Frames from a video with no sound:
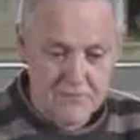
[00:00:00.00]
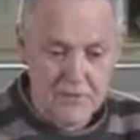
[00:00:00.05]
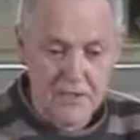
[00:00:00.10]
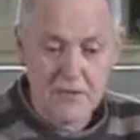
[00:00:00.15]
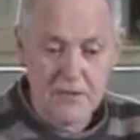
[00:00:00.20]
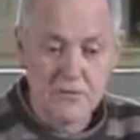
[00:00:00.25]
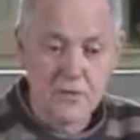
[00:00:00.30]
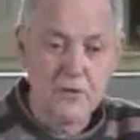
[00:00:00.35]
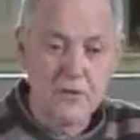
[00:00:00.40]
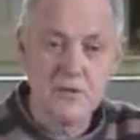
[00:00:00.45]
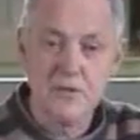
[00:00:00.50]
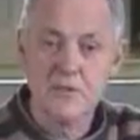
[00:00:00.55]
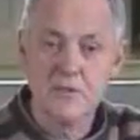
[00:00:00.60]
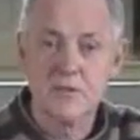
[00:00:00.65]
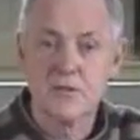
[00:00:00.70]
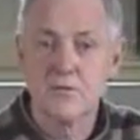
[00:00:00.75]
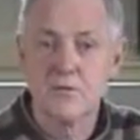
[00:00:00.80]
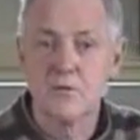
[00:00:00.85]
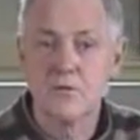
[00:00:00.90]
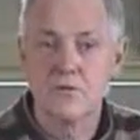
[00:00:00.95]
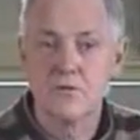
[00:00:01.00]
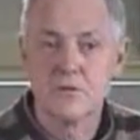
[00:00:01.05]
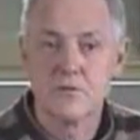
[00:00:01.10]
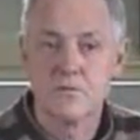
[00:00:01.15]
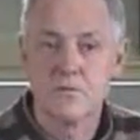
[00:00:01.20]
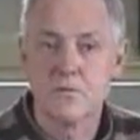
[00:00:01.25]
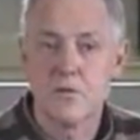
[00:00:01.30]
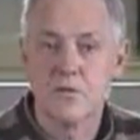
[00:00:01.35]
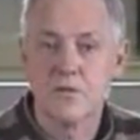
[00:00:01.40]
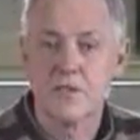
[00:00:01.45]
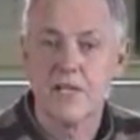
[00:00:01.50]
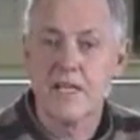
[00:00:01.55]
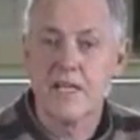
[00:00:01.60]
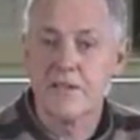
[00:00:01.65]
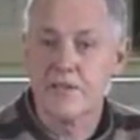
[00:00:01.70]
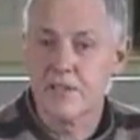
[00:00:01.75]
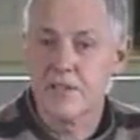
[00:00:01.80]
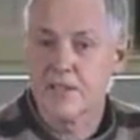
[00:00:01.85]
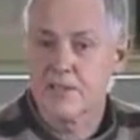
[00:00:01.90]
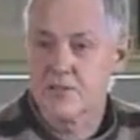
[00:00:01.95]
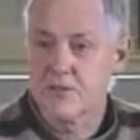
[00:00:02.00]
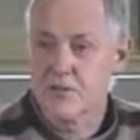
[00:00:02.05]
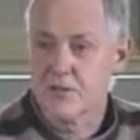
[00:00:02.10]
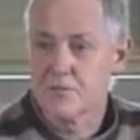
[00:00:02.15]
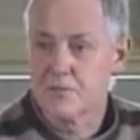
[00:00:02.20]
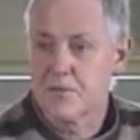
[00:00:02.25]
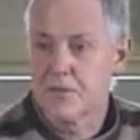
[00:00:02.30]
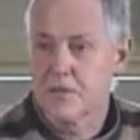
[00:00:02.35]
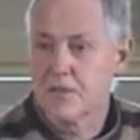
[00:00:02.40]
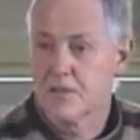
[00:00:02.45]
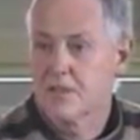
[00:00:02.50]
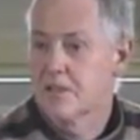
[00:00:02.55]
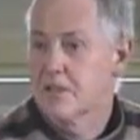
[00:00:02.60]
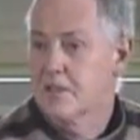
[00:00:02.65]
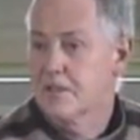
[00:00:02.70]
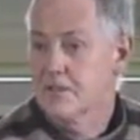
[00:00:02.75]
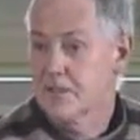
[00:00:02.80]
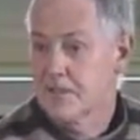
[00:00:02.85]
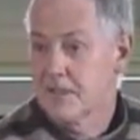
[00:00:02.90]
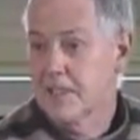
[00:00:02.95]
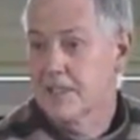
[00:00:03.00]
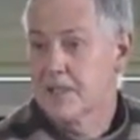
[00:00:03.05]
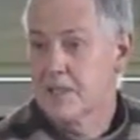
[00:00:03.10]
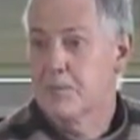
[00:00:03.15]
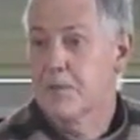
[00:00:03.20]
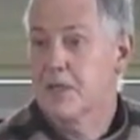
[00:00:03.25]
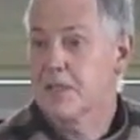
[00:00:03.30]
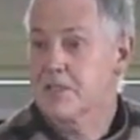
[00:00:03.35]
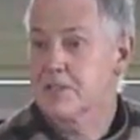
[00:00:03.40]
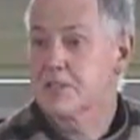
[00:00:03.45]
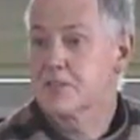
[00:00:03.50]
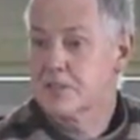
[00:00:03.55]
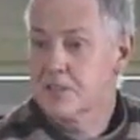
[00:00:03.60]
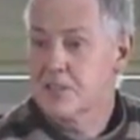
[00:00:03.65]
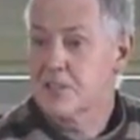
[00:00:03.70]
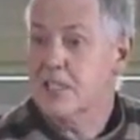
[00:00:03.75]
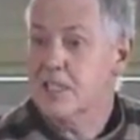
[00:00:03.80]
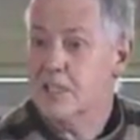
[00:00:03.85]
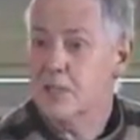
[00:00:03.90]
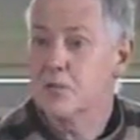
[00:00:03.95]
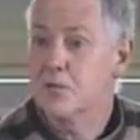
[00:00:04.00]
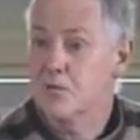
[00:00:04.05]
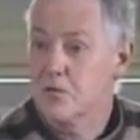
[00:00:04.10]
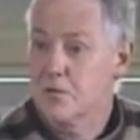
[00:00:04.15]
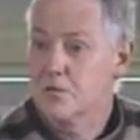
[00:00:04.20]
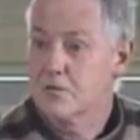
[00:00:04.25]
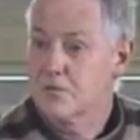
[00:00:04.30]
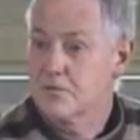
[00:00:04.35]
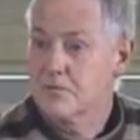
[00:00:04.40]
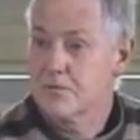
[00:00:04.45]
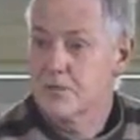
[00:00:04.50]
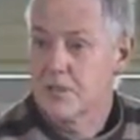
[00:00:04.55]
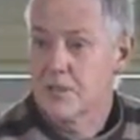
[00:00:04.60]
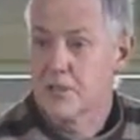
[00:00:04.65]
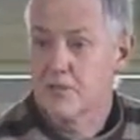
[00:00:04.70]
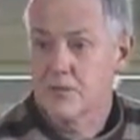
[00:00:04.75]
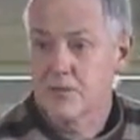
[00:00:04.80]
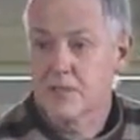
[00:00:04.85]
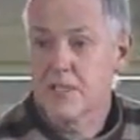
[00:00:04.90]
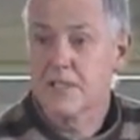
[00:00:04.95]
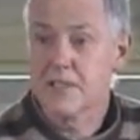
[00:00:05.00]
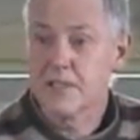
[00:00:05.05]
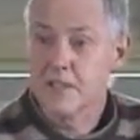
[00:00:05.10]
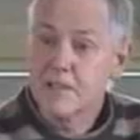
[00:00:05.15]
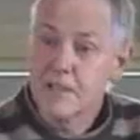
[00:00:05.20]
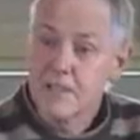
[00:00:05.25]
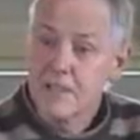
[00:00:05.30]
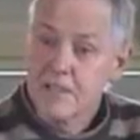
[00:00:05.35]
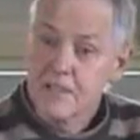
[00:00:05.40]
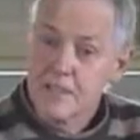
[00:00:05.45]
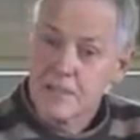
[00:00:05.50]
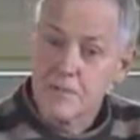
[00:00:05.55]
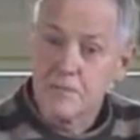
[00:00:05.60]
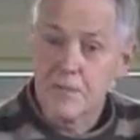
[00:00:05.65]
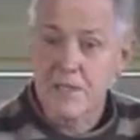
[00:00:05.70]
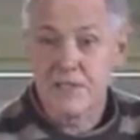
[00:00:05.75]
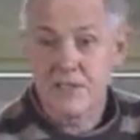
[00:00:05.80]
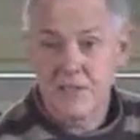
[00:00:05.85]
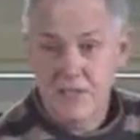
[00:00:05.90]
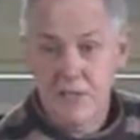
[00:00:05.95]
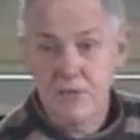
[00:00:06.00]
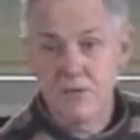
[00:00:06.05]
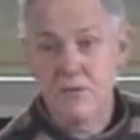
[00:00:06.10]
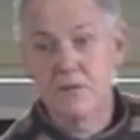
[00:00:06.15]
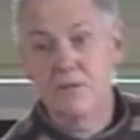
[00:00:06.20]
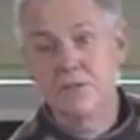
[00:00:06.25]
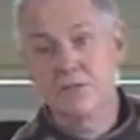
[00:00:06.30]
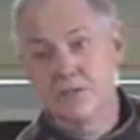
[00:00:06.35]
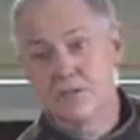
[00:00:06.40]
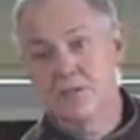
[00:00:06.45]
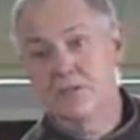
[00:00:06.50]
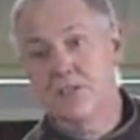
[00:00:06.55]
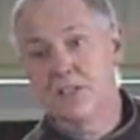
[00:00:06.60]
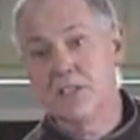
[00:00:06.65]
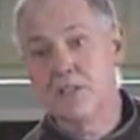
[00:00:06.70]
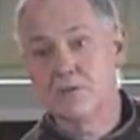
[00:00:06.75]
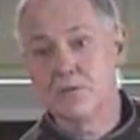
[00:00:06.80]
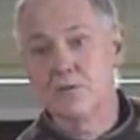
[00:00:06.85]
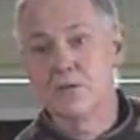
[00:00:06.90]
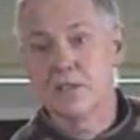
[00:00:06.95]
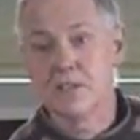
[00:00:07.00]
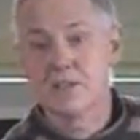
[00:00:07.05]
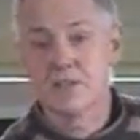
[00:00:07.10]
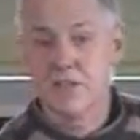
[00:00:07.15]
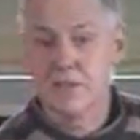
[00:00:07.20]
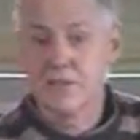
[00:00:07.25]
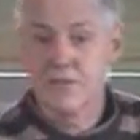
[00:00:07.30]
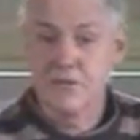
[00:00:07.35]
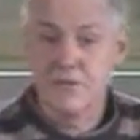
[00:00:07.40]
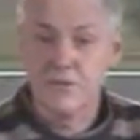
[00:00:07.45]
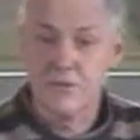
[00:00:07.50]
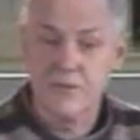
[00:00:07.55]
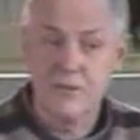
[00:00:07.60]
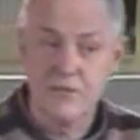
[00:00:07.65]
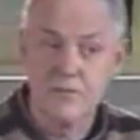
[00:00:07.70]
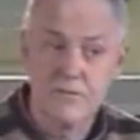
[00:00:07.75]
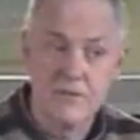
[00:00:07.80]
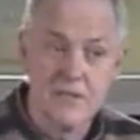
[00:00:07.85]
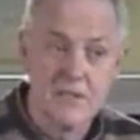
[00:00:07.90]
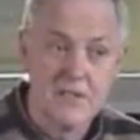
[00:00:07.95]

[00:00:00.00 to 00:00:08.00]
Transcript: railroaded towards what they think is going to be the best sequel, you know, and then the best sequel to the sequel, etc. So